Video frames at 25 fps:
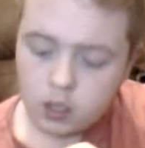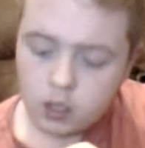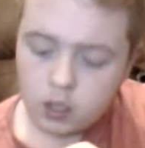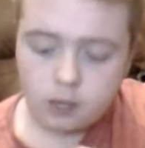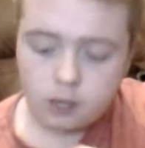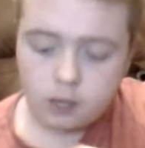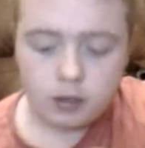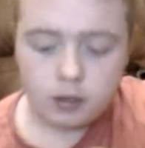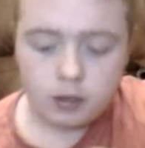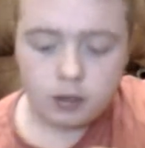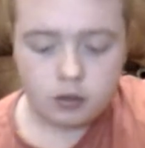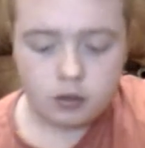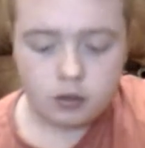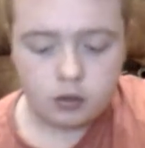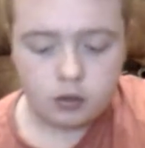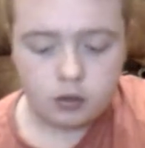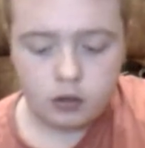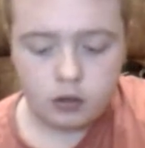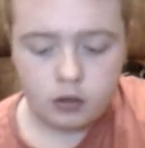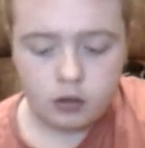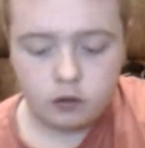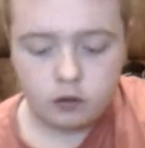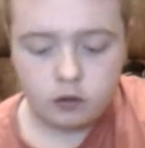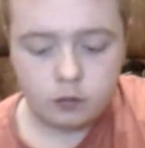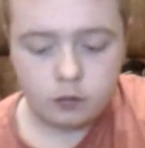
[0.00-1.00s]
Make sure
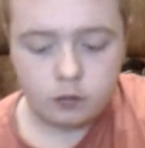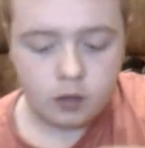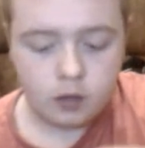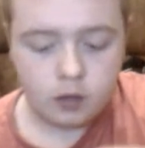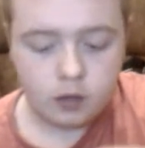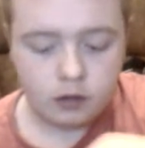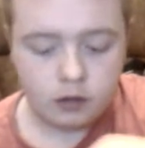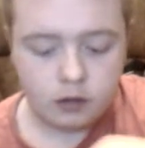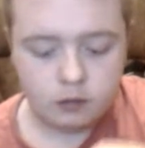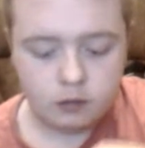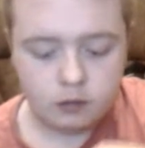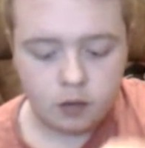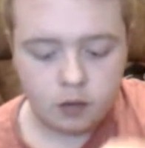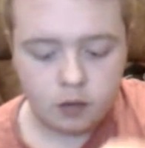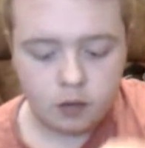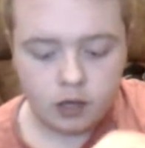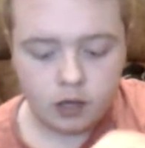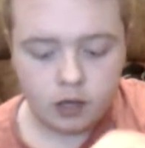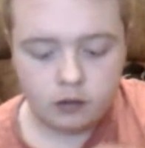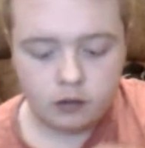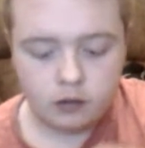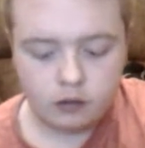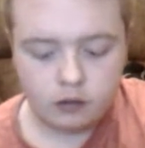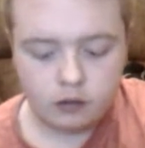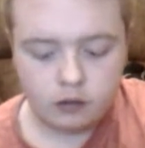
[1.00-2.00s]
you spray your
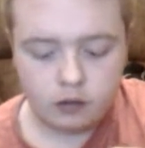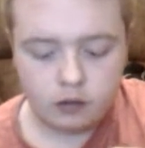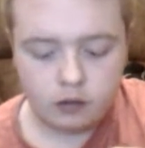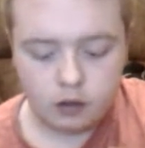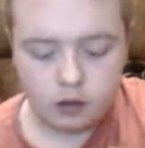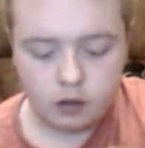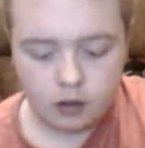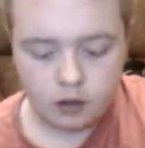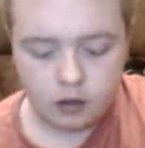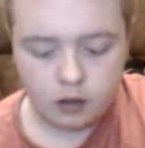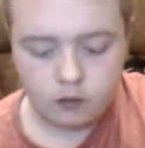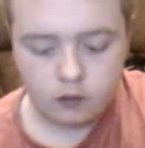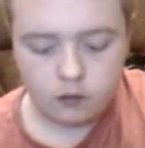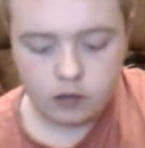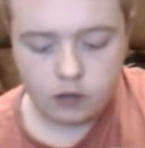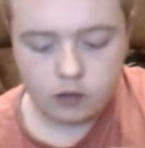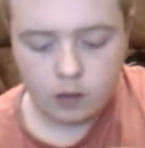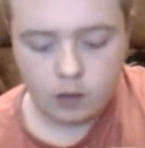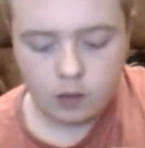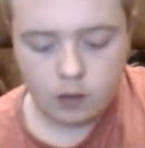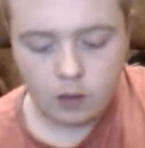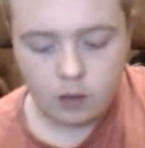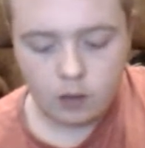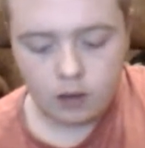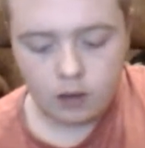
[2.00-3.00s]
springs. You, like if you get
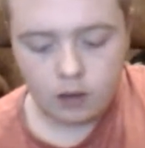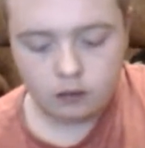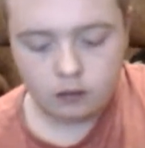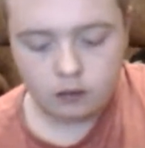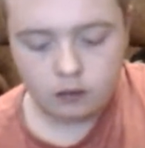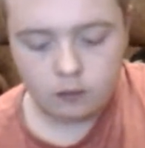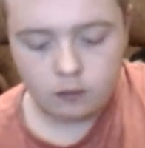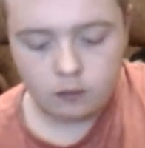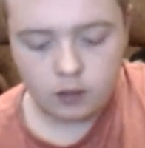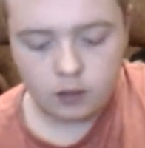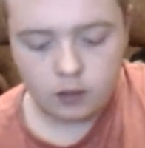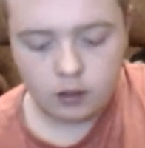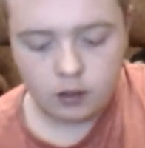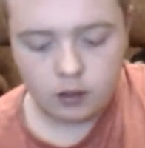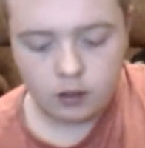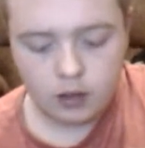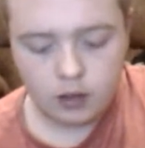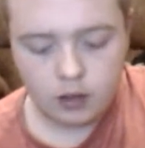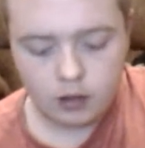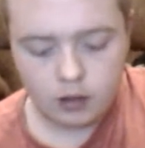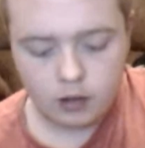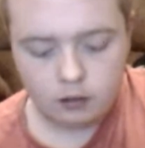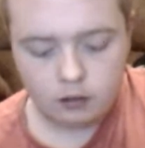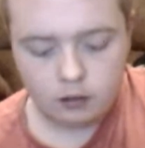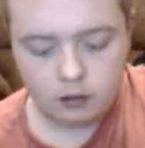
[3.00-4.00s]
them wet or something in an
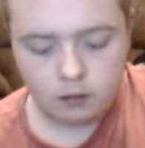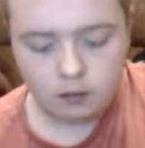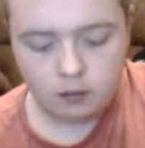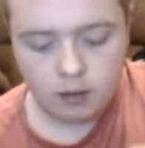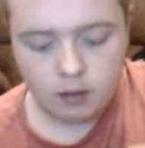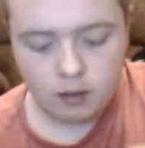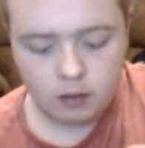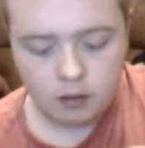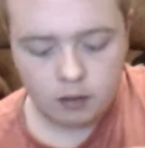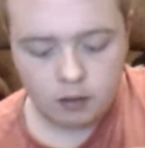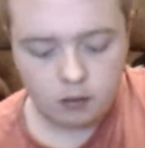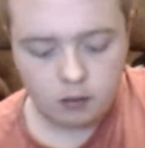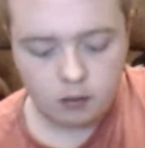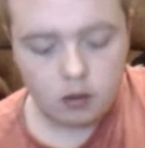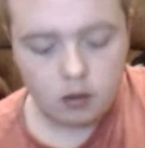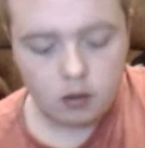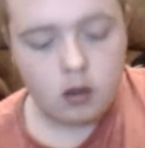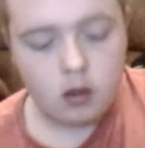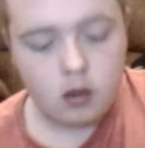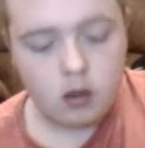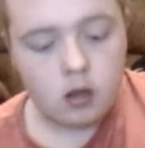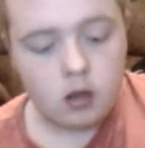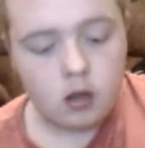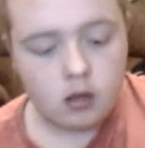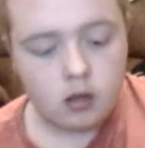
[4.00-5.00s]
airsoft battle,
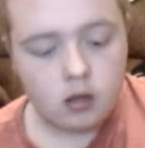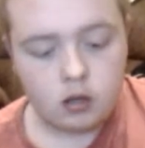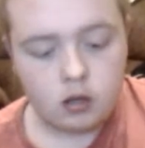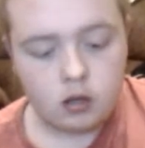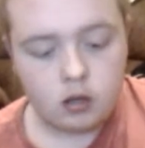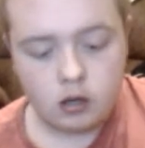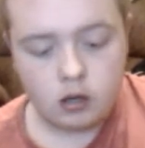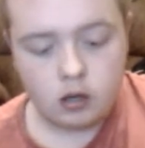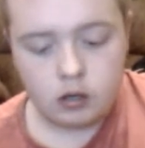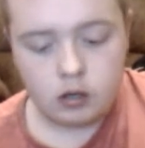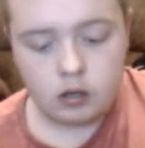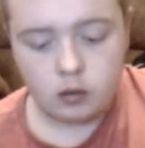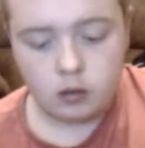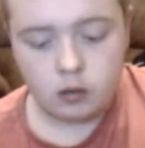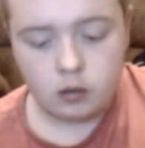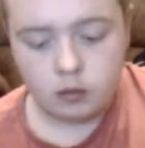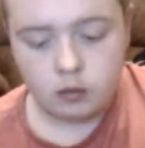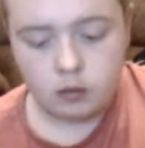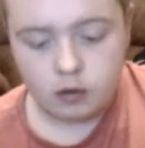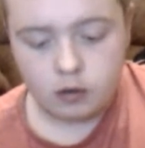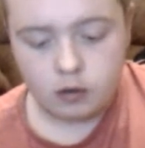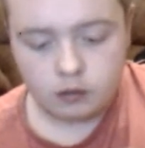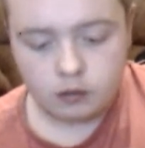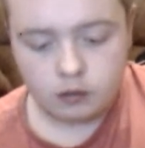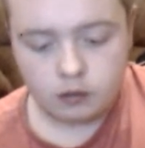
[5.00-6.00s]
you know you don't want to
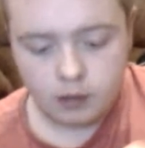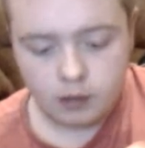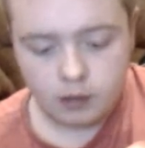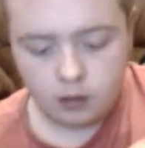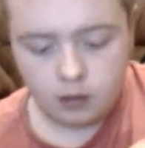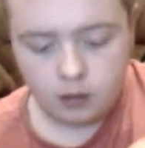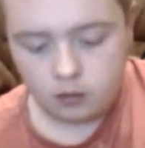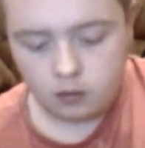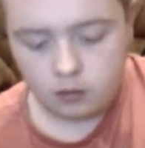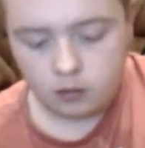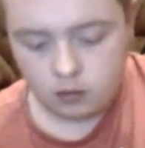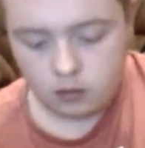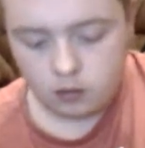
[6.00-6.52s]
rust them out.